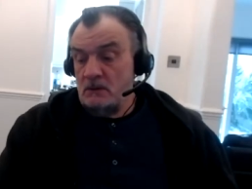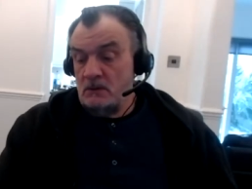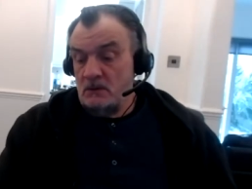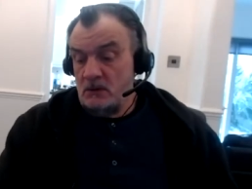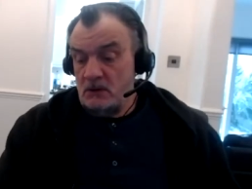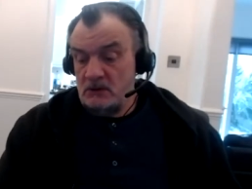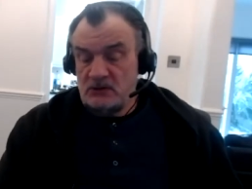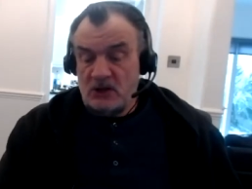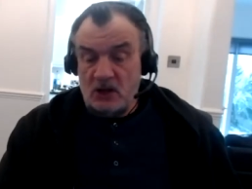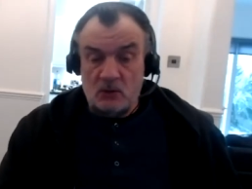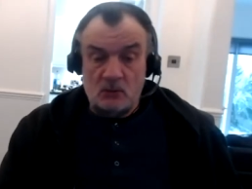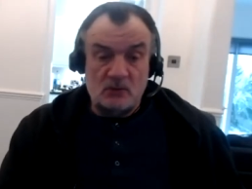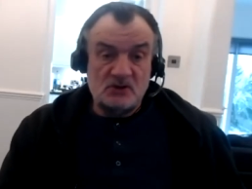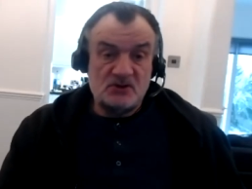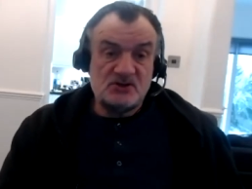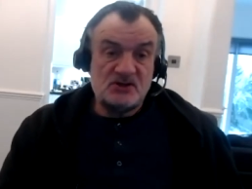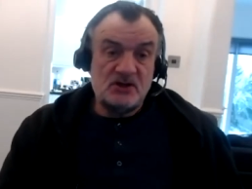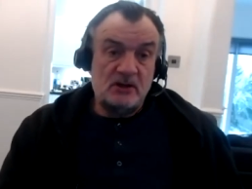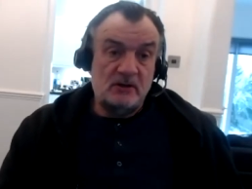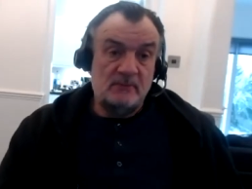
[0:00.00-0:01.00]
I don't know what to
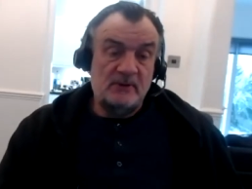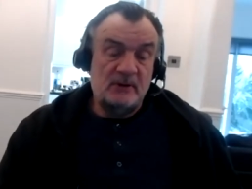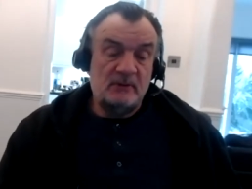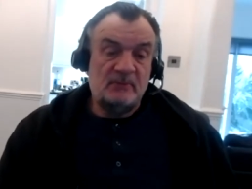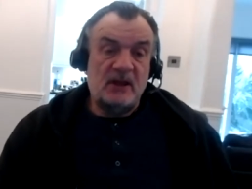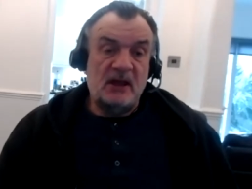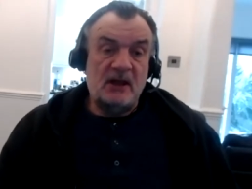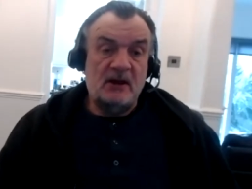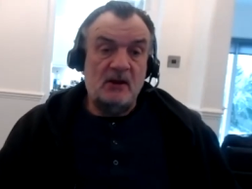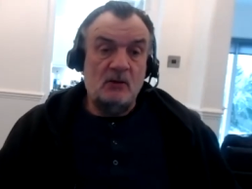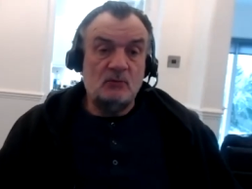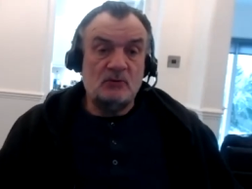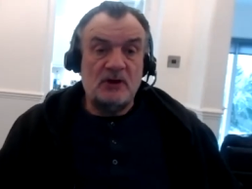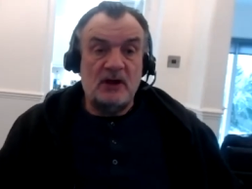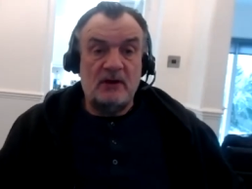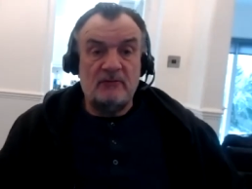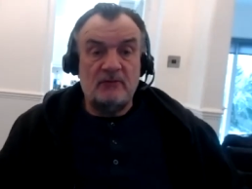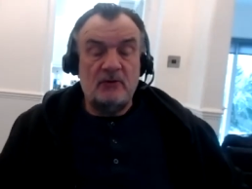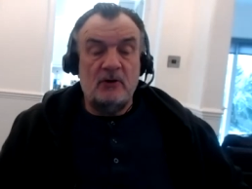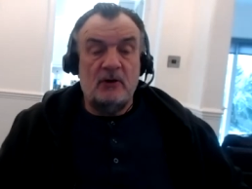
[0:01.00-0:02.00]
say. I mean, I'm getting old
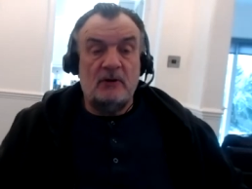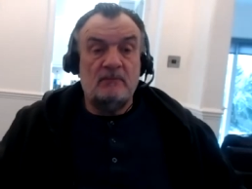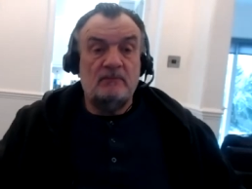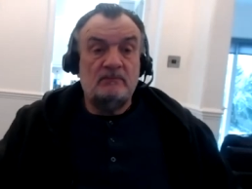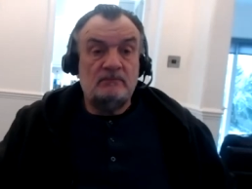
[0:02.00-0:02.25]
now, aren't I?